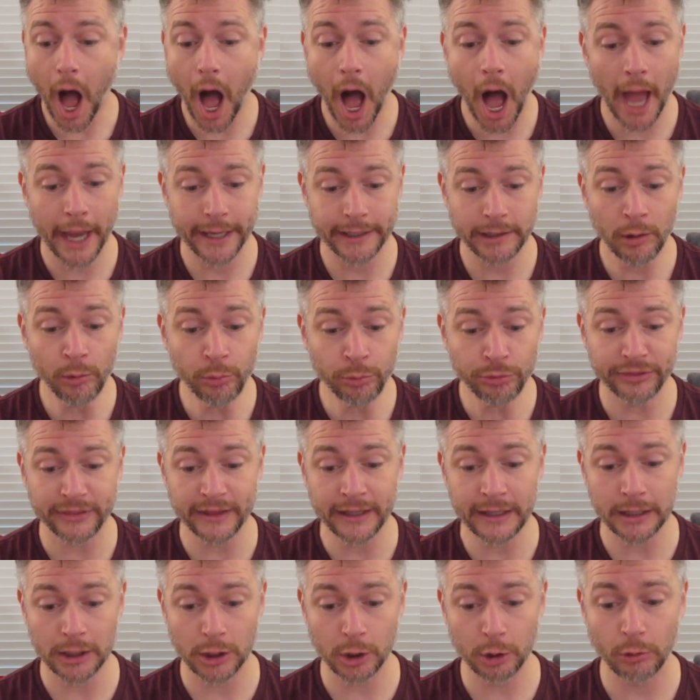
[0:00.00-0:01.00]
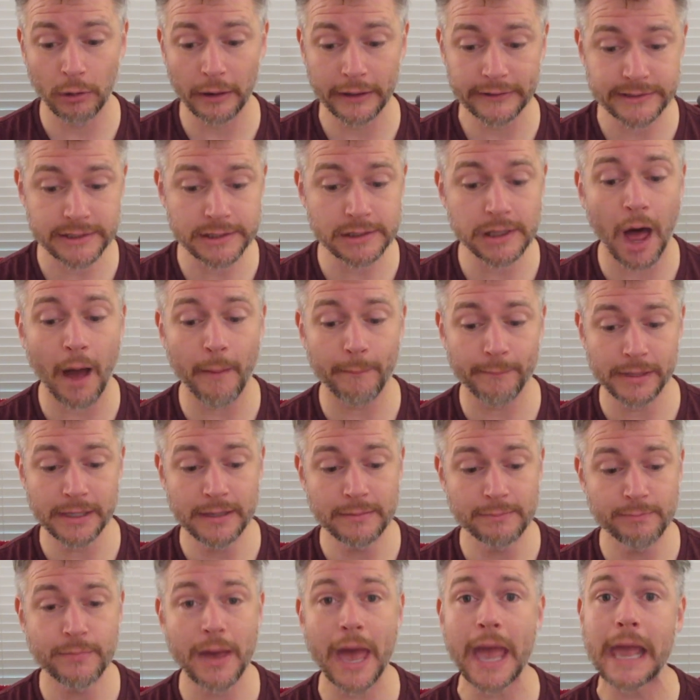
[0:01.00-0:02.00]
I don't think you're a sloppy
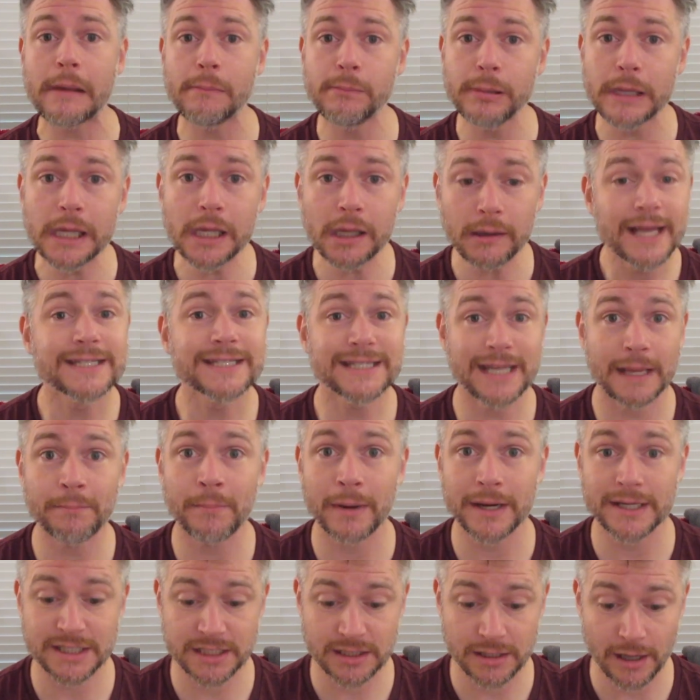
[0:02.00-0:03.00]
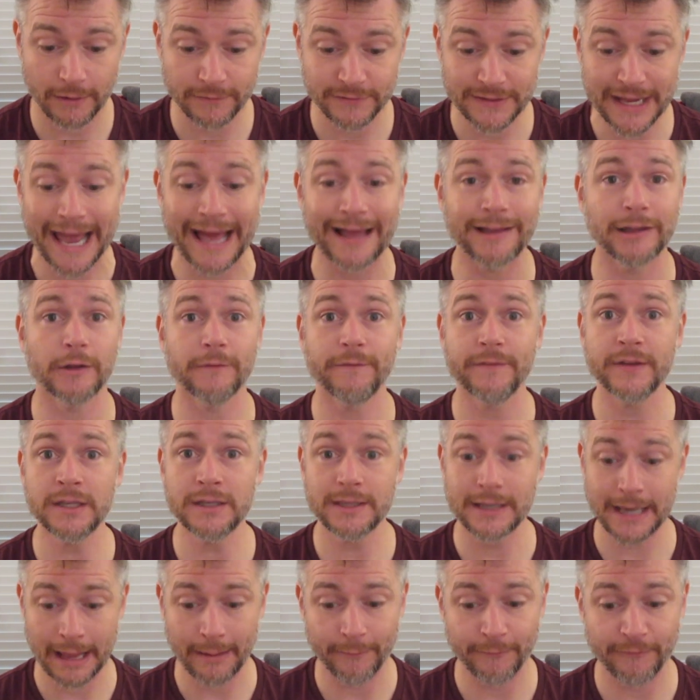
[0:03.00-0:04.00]
baby, said my stuffed
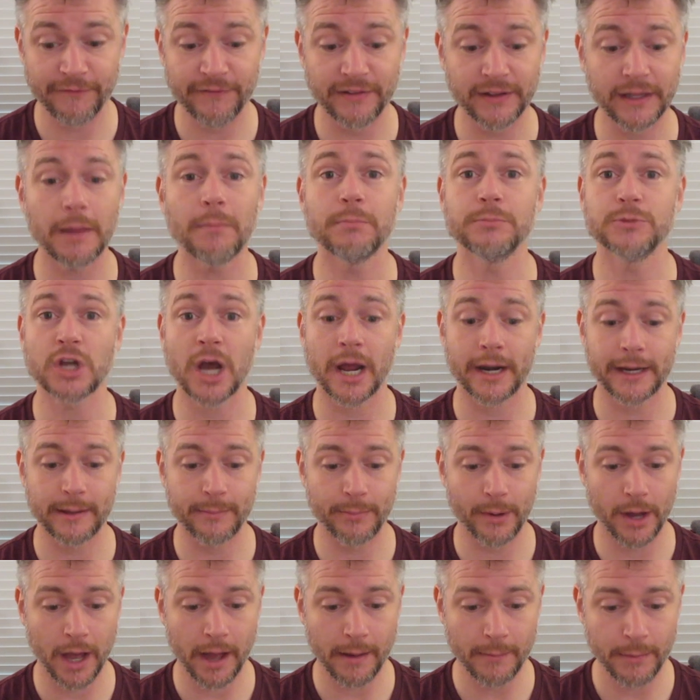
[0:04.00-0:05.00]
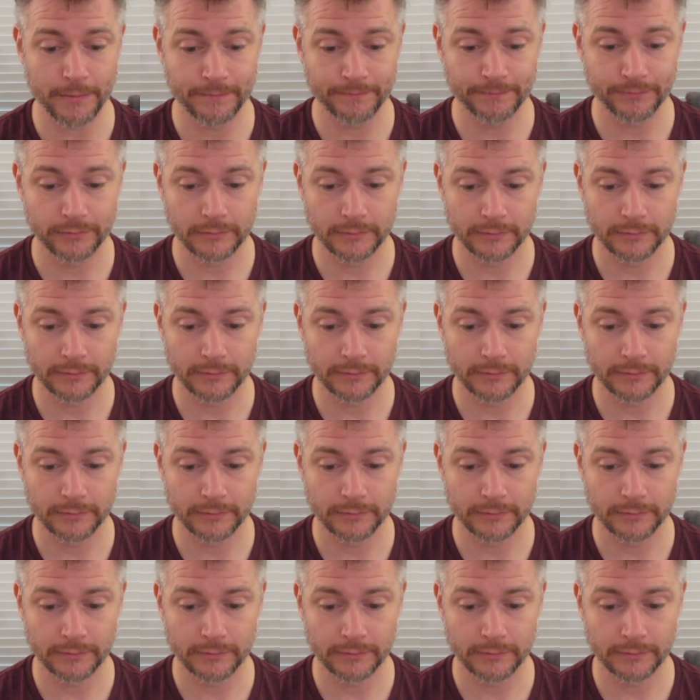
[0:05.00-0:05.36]
elephant named Philip Johnny Bob.